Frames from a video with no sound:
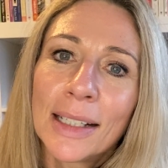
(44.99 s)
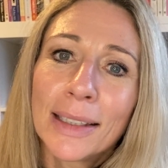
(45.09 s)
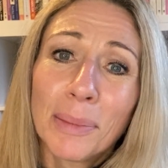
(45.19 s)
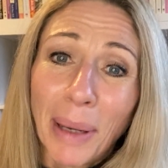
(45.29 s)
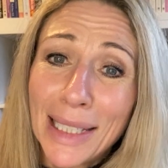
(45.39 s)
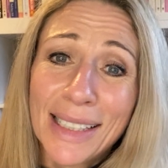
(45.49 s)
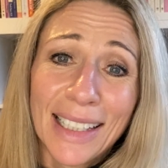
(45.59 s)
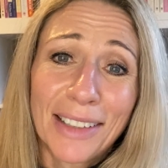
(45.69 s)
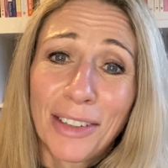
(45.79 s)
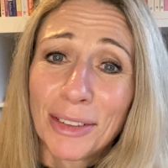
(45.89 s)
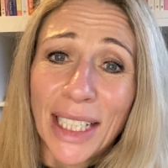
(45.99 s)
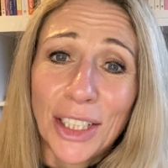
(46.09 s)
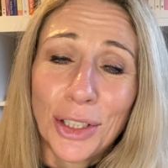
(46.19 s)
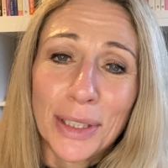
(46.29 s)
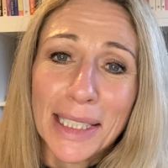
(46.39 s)
the basic
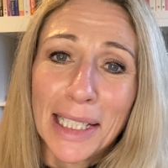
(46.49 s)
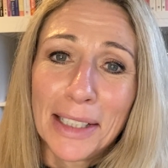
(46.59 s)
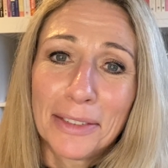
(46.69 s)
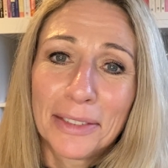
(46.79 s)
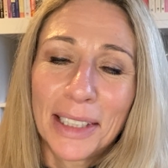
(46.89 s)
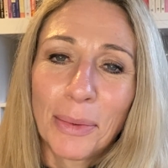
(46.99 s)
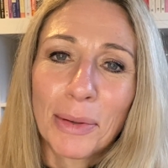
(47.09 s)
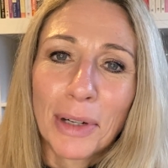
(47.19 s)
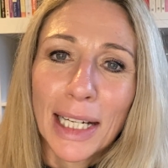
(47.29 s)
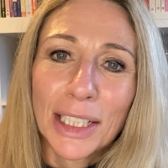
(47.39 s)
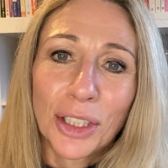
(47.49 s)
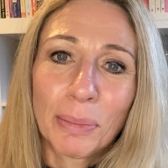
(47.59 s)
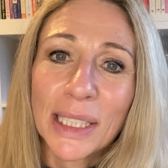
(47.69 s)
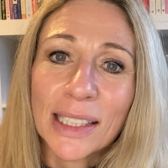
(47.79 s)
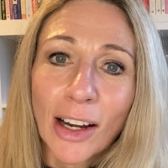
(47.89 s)
foundational stuff that we really should be
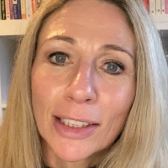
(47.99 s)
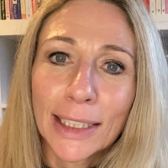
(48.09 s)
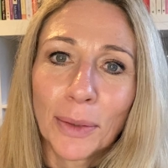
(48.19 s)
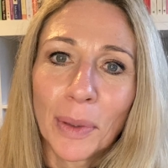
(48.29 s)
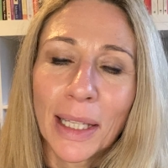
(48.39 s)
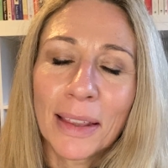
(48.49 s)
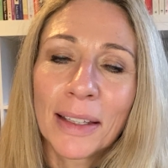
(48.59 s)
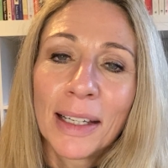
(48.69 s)
starting with.